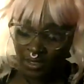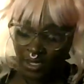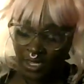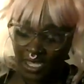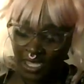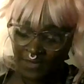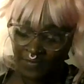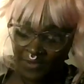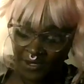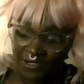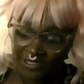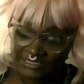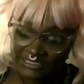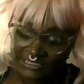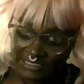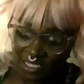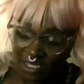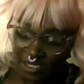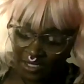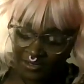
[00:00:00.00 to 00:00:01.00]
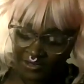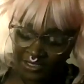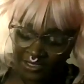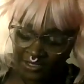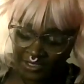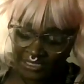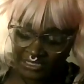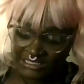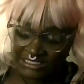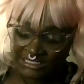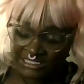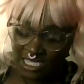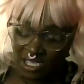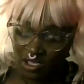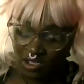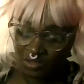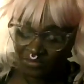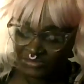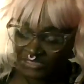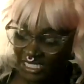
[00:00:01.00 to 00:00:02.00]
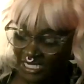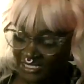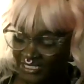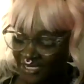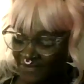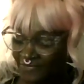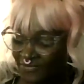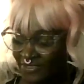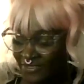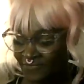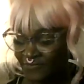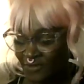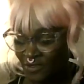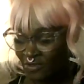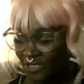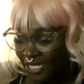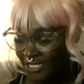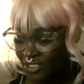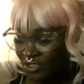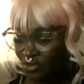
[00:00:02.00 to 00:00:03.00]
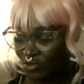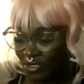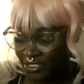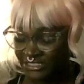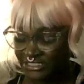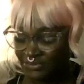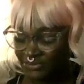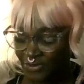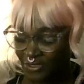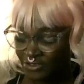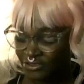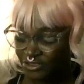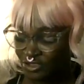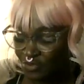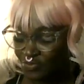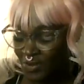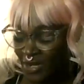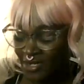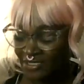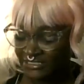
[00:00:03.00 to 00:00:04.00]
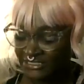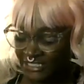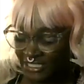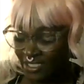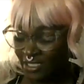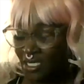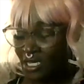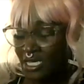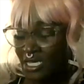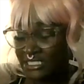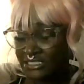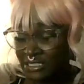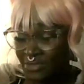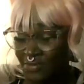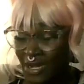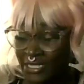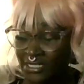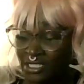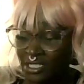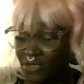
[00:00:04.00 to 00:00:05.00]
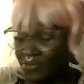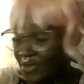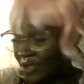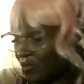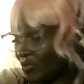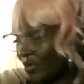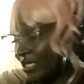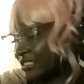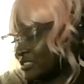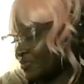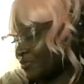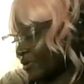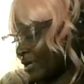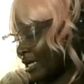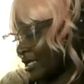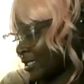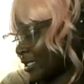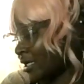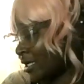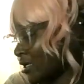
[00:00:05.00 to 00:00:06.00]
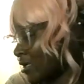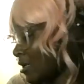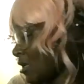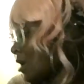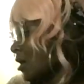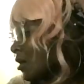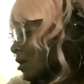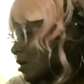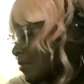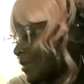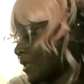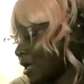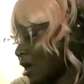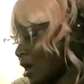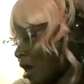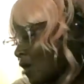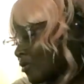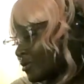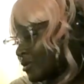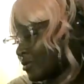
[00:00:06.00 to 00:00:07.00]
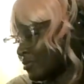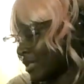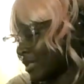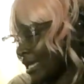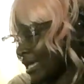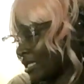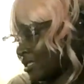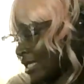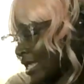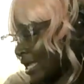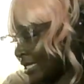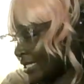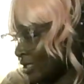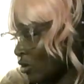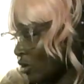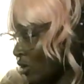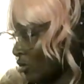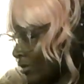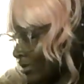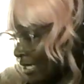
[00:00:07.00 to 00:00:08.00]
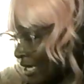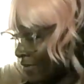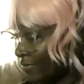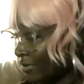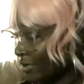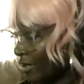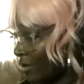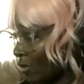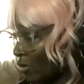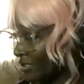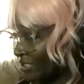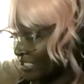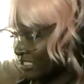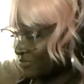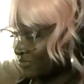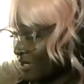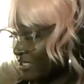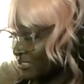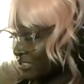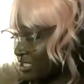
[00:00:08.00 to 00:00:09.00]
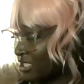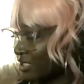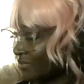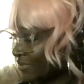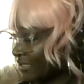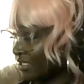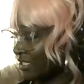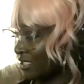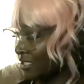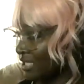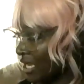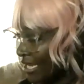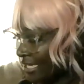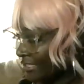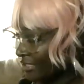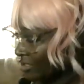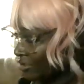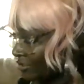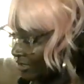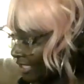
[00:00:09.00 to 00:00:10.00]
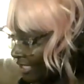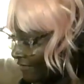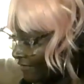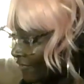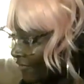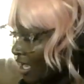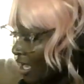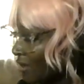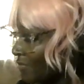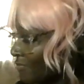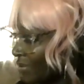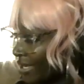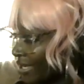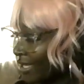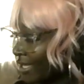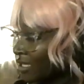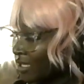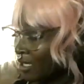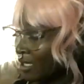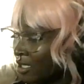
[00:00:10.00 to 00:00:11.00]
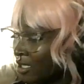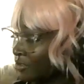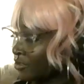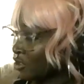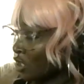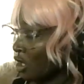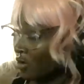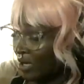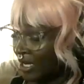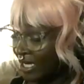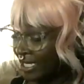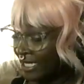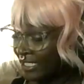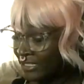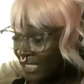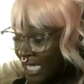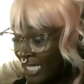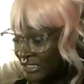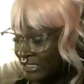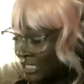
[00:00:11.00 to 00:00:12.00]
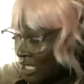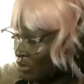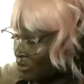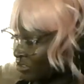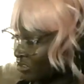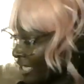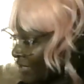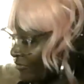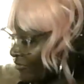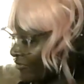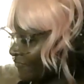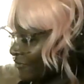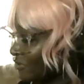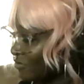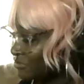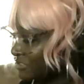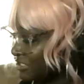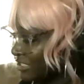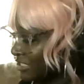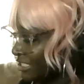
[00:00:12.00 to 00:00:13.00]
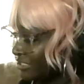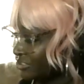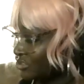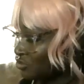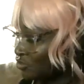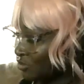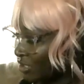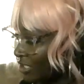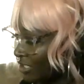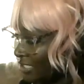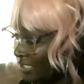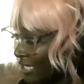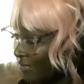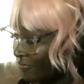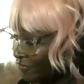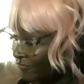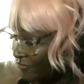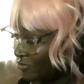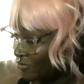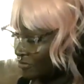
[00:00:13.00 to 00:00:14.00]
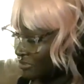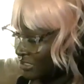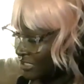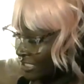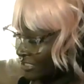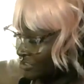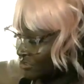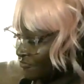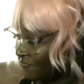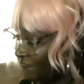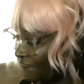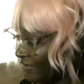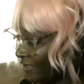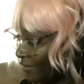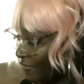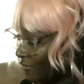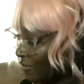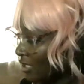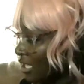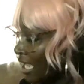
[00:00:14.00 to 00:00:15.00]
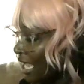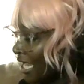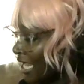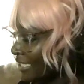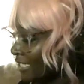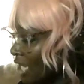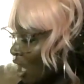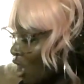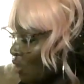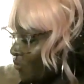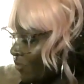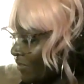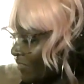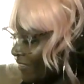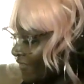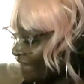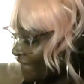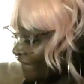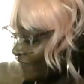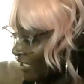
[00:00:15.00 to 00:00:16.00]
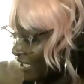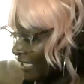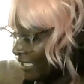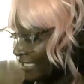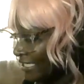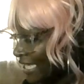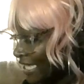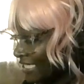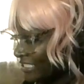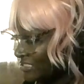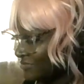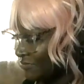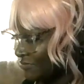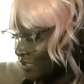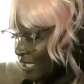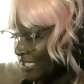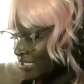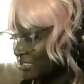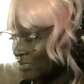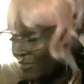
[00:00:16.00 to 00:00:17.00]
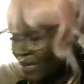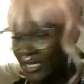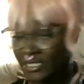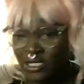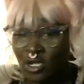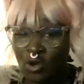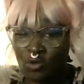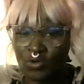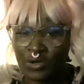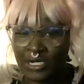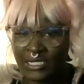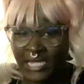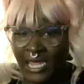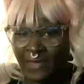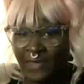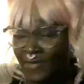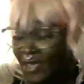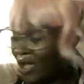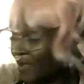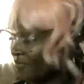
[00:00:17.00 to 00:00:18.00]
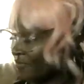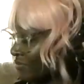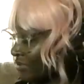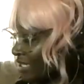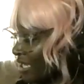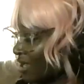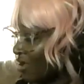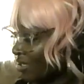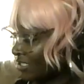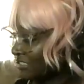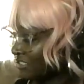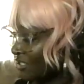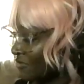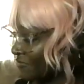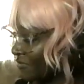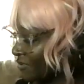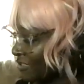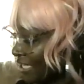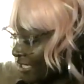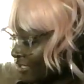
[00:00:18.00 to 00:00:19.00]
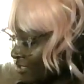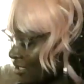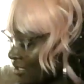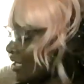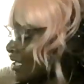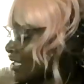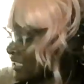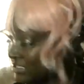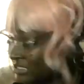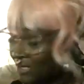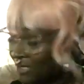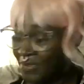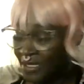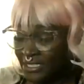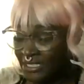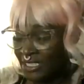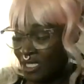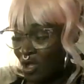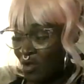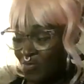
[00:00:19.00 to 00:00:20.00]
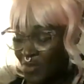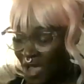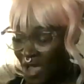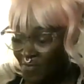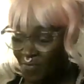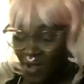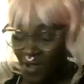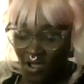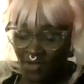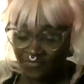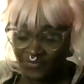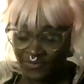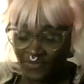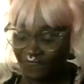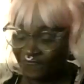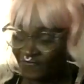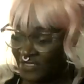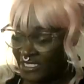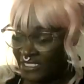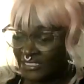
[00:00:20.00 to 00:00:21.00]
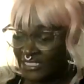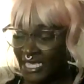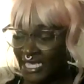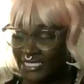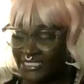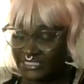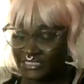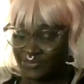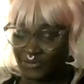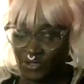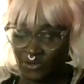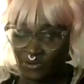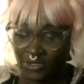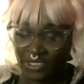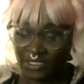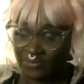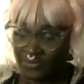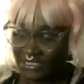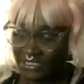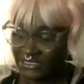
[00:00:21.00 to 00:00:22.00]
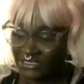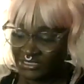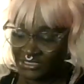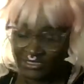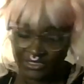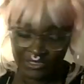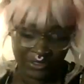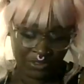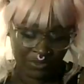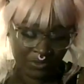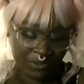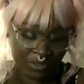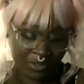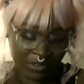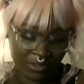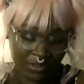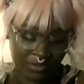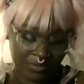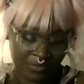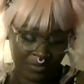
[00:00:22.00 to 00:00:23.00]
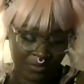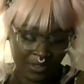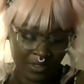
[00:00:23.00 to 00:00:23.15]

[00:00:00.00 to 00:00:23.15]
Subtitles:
And there is Psalms. I definitely feel like you are a spiritual person. Somebody could be weeks pregnant. could be an older black lady or whatever, or this person could be denying your gift. But yo, I told you they refuse to let you. They refuse to let you fail and open the floodgates. Feel like somebody gonna run their mouth, but I also feel like some money gonna pop out the floodgates. Spirit, what other messages do you have?